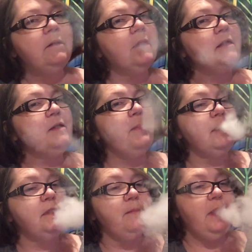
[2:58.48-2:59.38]
This is
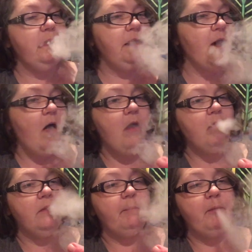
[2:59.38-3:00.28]
supposed to be the
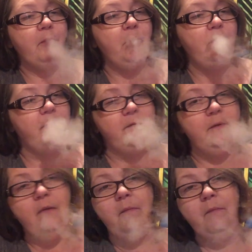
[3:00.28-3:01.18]
all-improved